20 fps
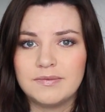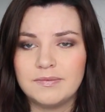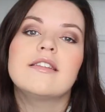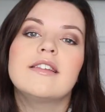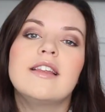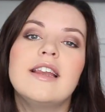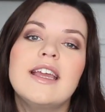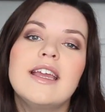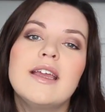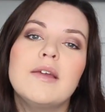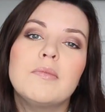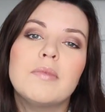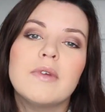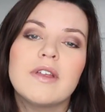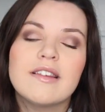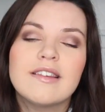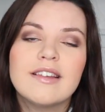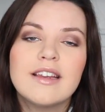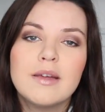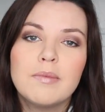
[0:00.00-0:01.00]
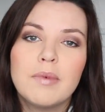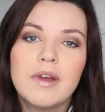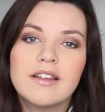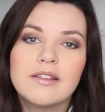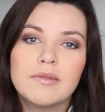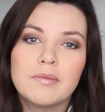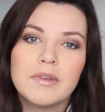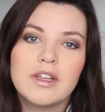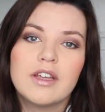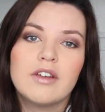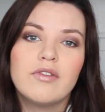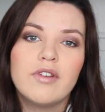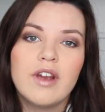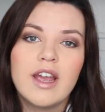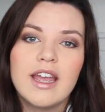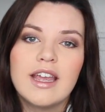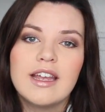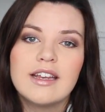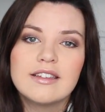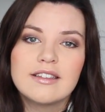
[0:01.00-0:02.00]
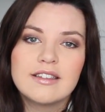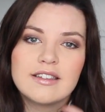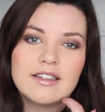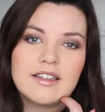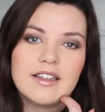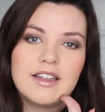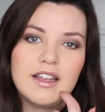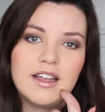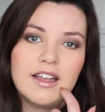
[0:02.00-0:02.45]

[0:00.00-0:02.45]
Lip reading: Sleep hasn't been great.